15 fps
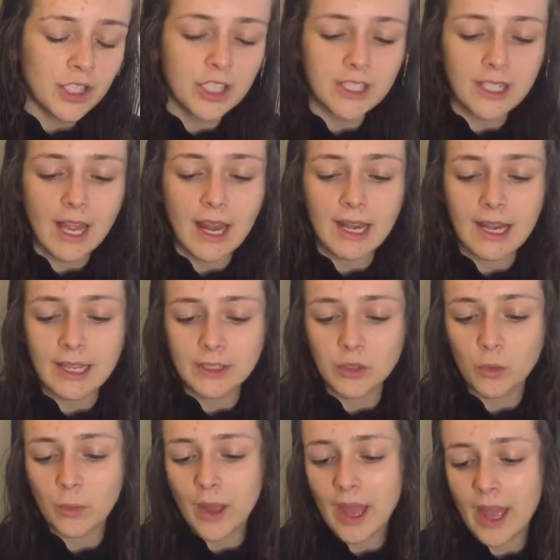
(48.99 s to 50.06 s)
Just a
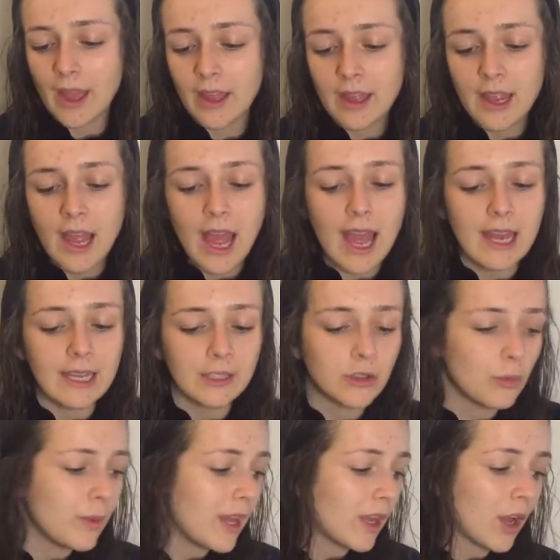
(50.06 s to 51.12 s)
little bit
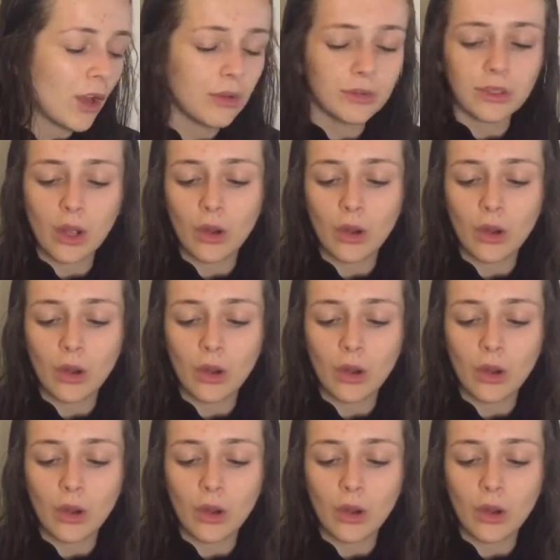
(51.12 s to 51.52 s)
goes